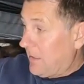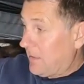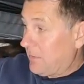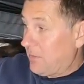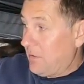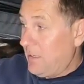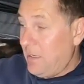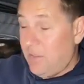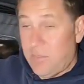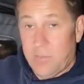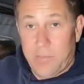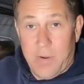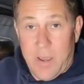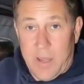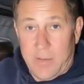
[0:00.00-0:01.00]
underneath
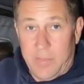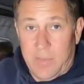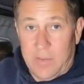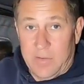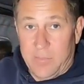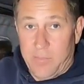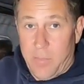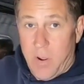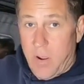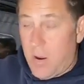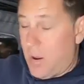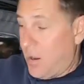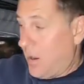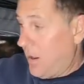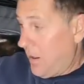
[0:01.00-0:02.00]
the bottom of this
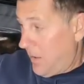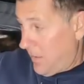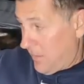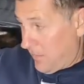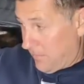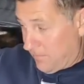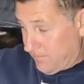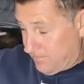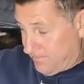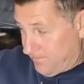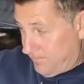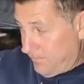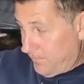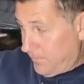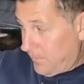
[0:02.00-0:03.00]
bar
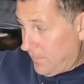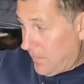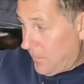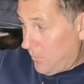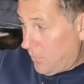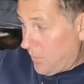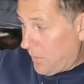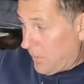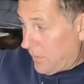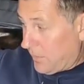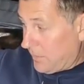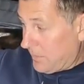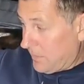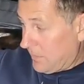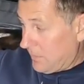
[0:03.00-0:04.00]
will
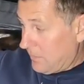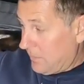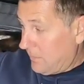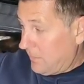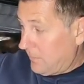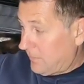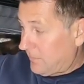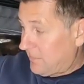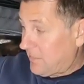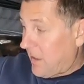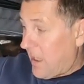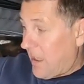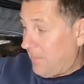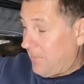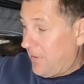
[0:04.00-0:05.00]

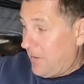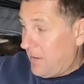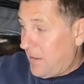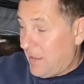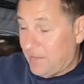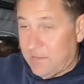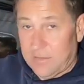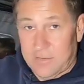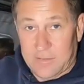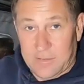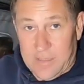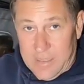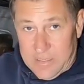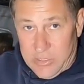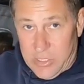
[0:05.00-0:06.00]
stop at this
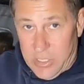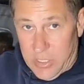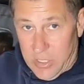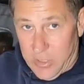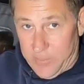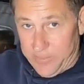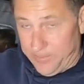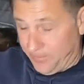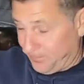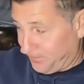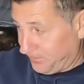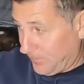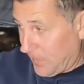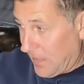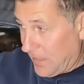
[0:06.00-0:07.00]
ledge here
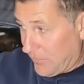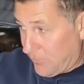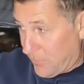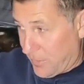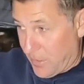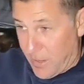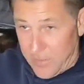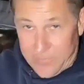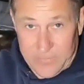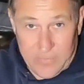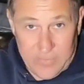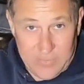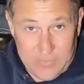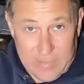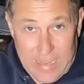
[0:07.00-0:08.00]
and run off to
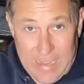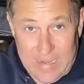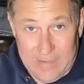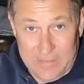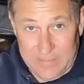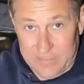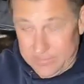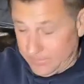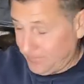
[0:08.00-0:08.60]
the sides.